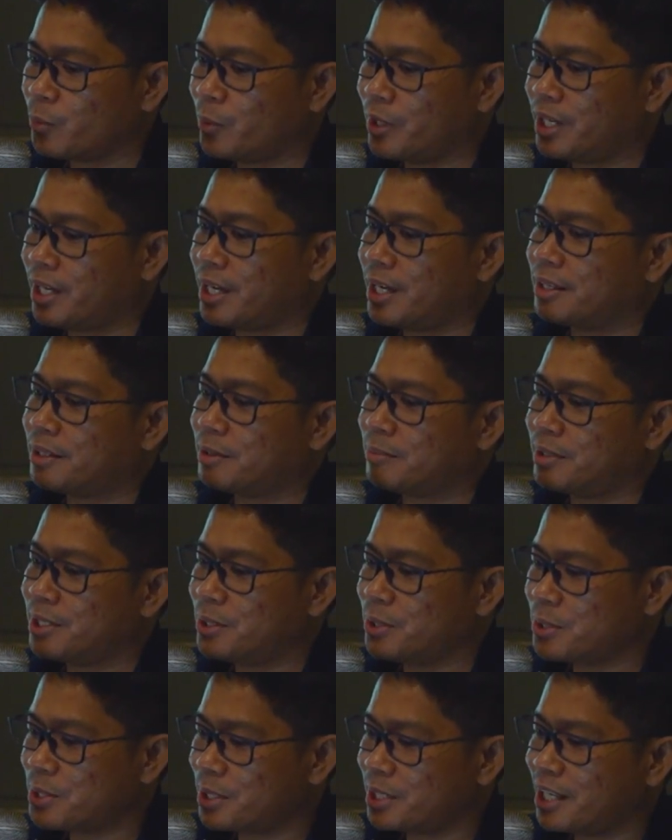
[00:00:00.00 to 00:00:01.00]
When I enter my
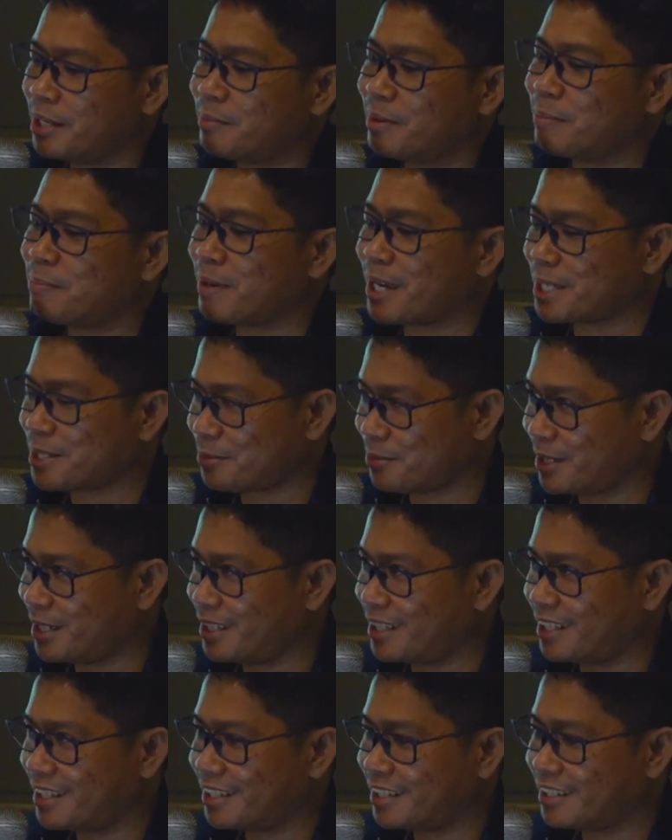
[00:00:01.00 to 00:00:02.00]
username and
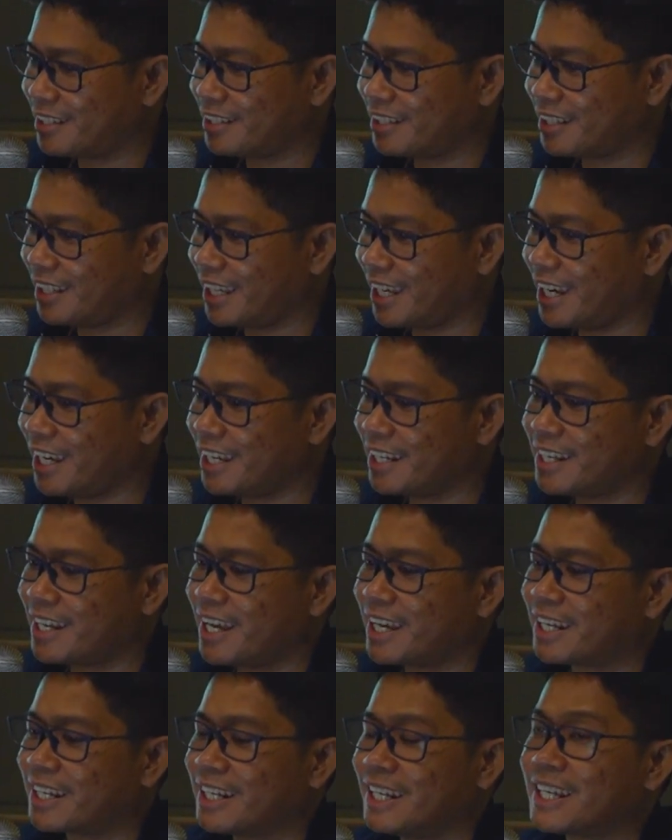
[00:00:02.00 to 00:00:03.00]
password, and
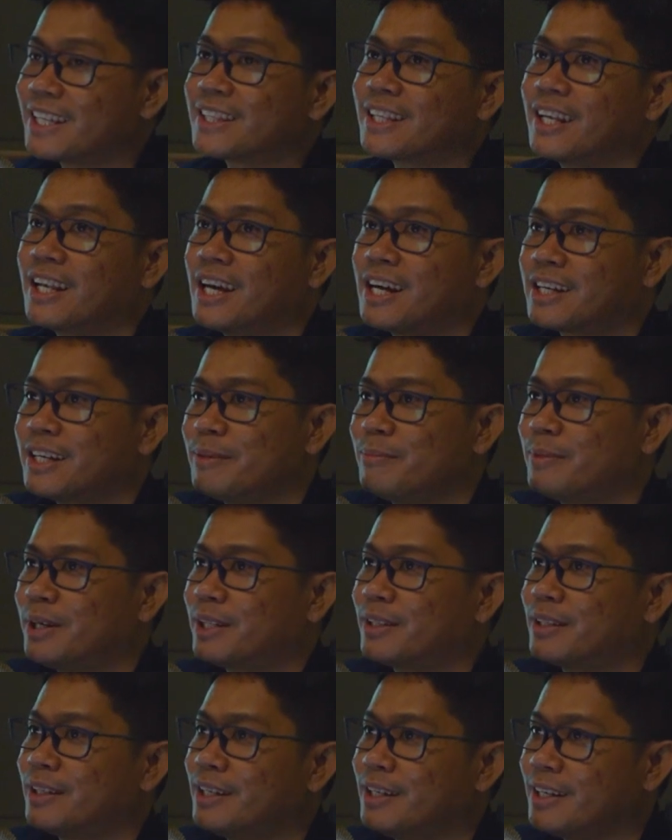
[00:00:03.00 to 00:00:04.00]
I click the login
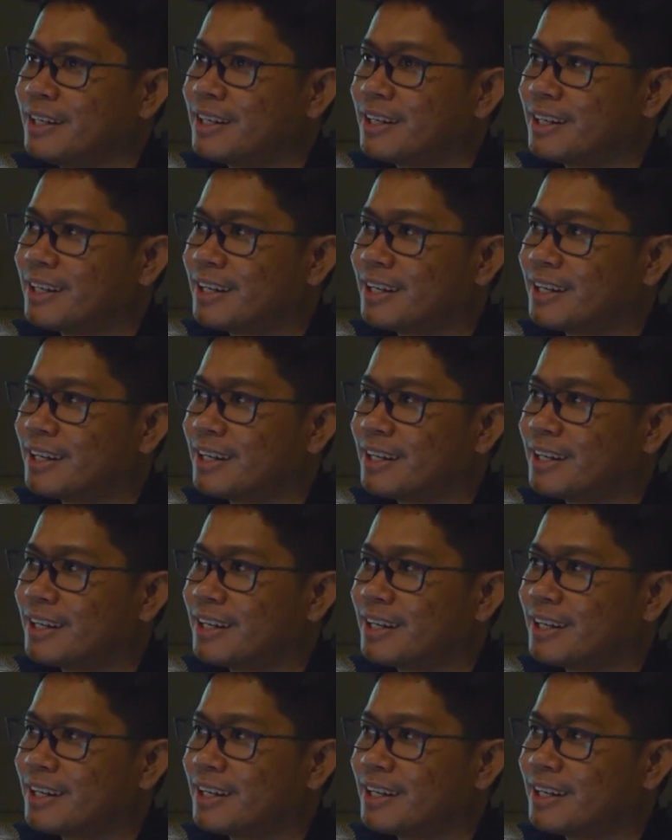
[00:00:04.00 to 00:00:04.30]
button,